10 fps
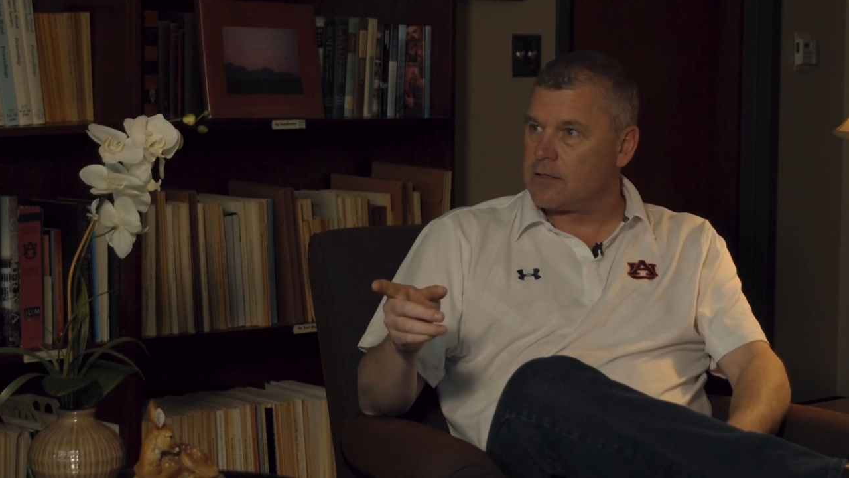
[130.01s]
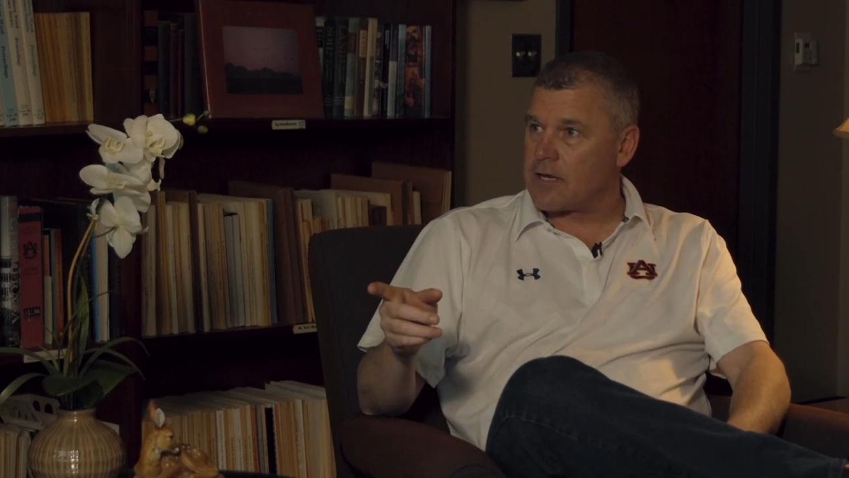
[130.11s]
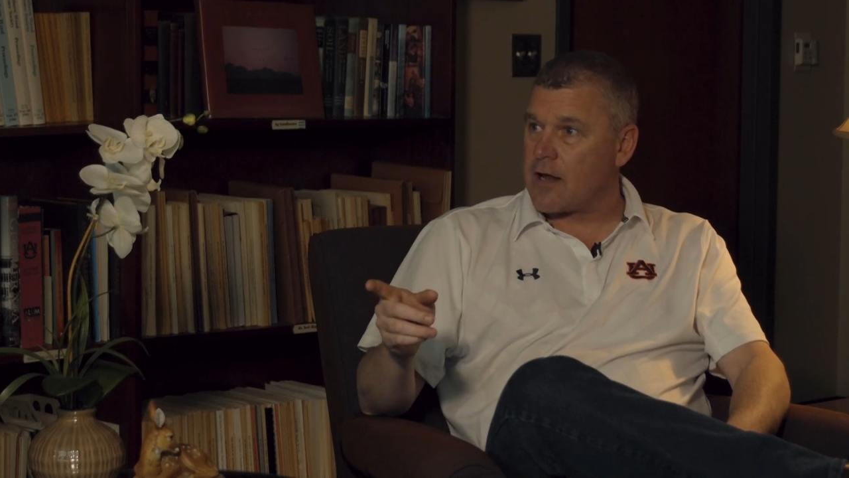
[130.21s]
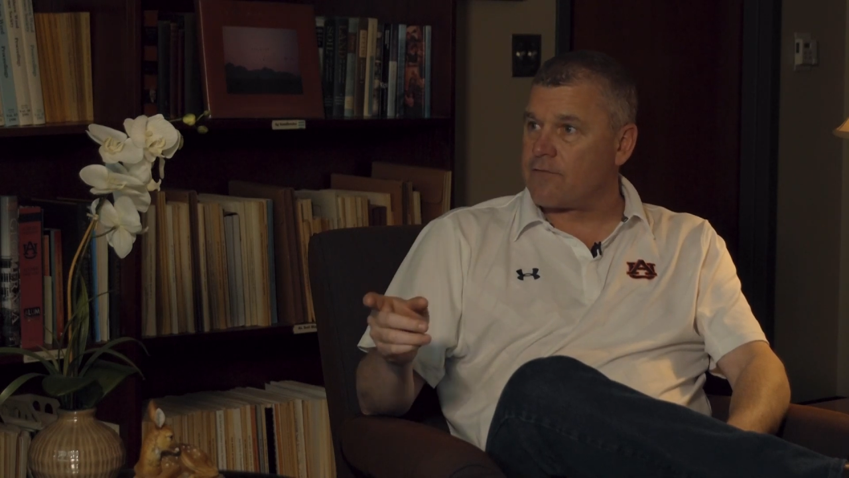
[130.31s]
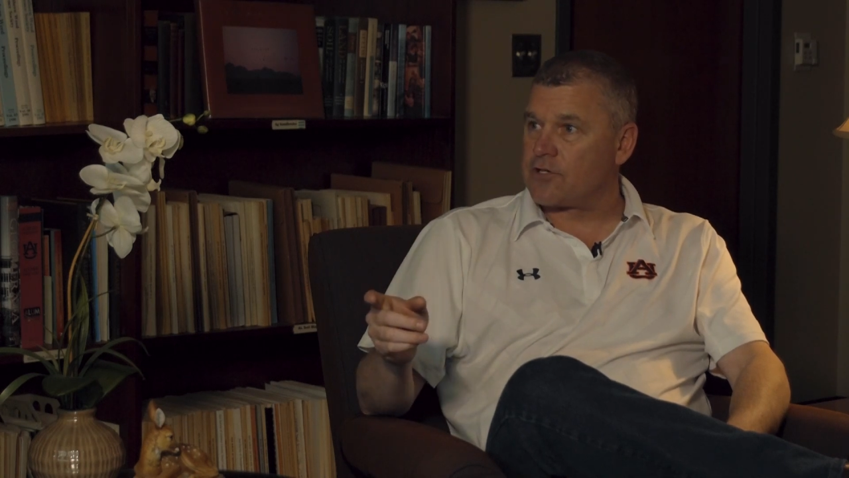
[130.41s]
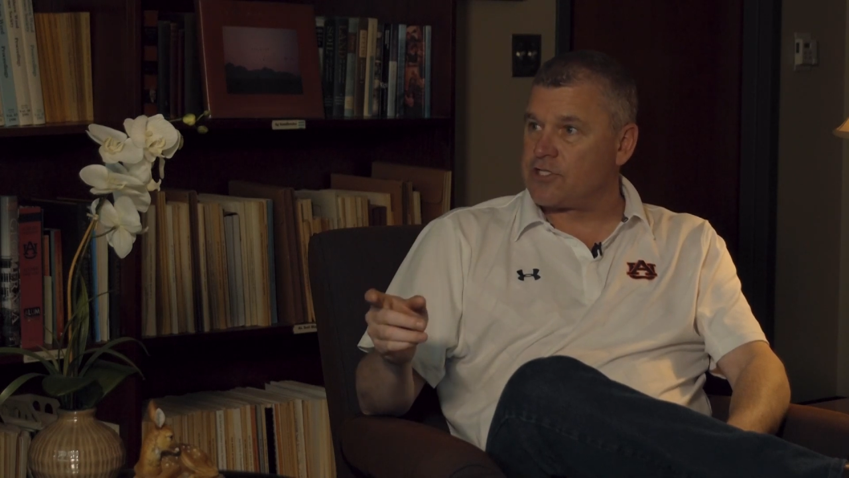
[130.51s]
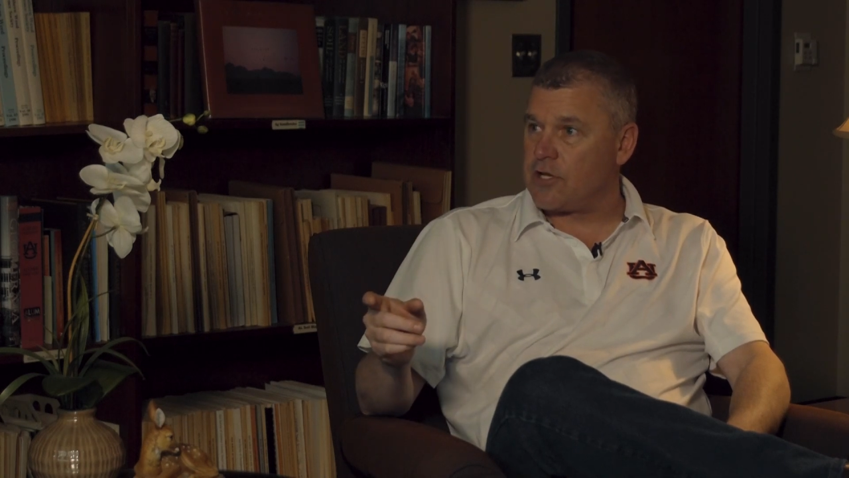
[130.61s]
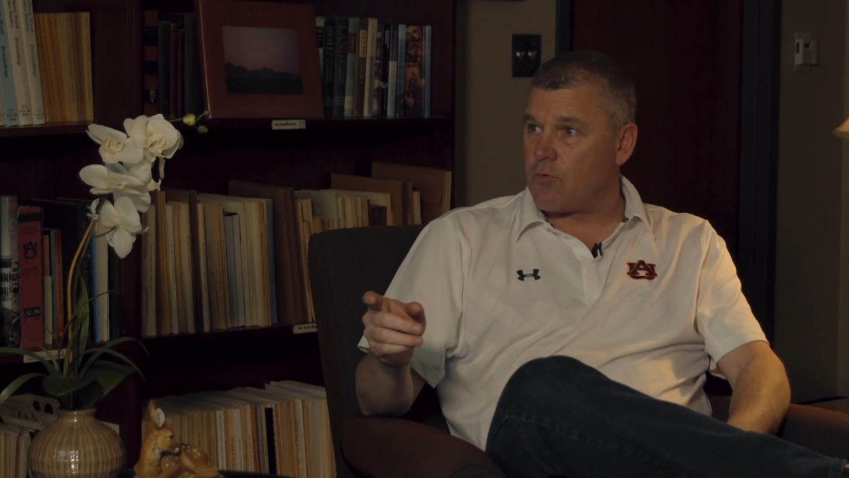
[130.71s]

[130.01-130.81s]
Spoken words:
to ever see